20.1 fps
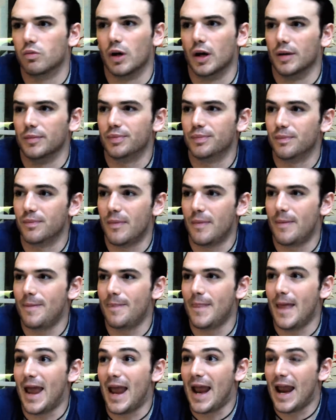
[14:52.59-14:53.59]
what,
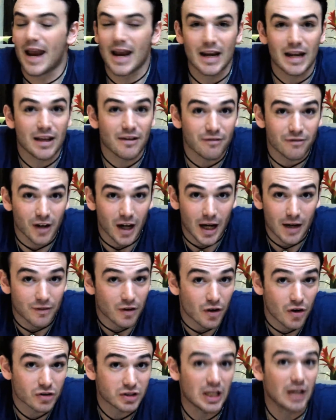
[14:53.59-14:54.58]

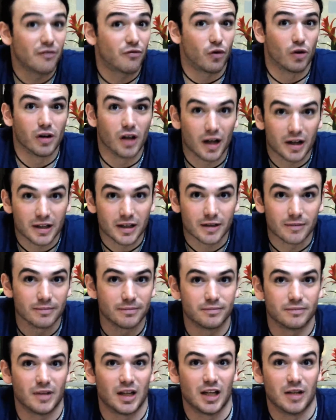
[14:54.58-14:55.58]
85 years, if we're lucky
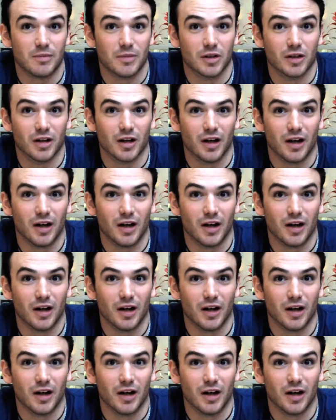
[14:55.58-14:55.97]
anymore.